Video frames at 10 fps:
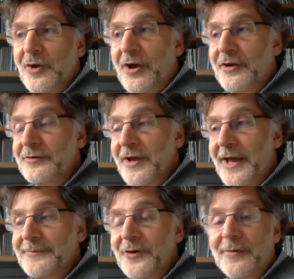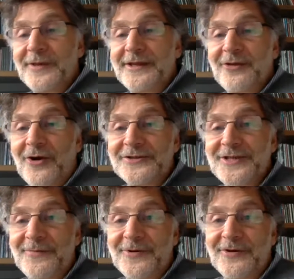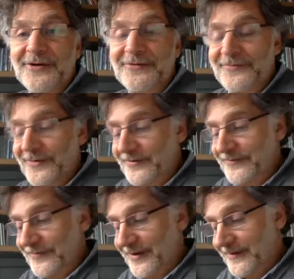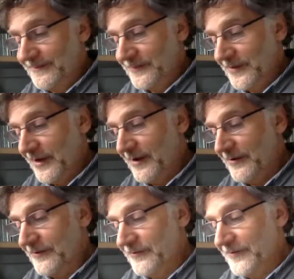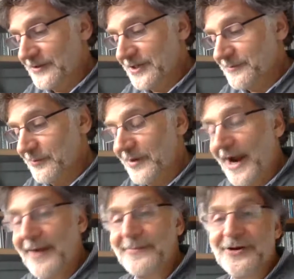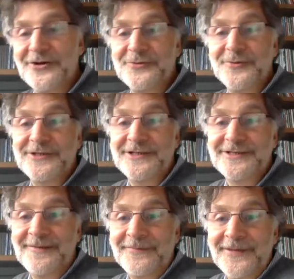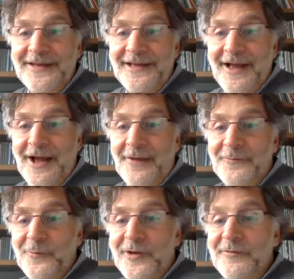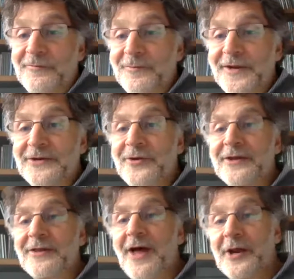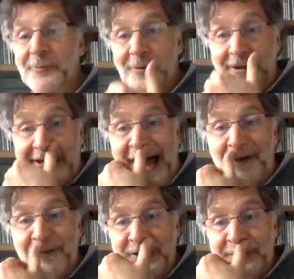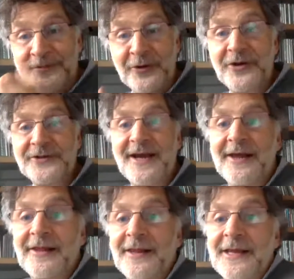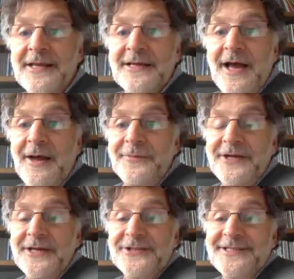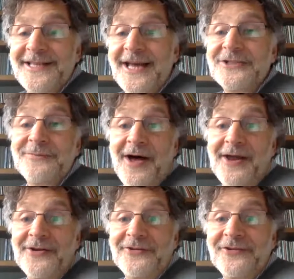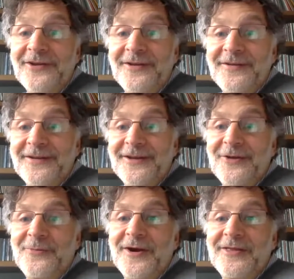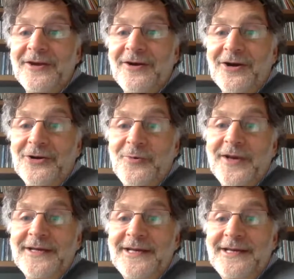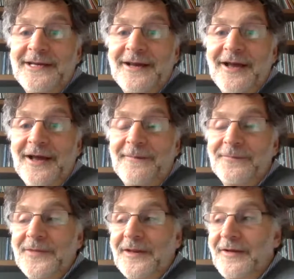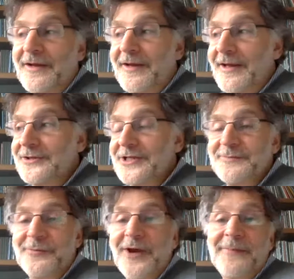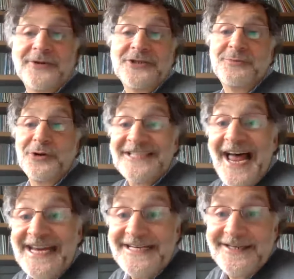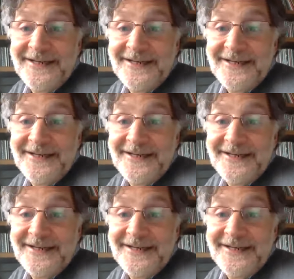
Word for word: an abnormally large number of, of, um, of adjustable parameters, which is, um, we've been doing a lot with the Halpern and Bruno style uh, mutation selection models, you know, where there are twenty um, uh, adjustable parameters per site,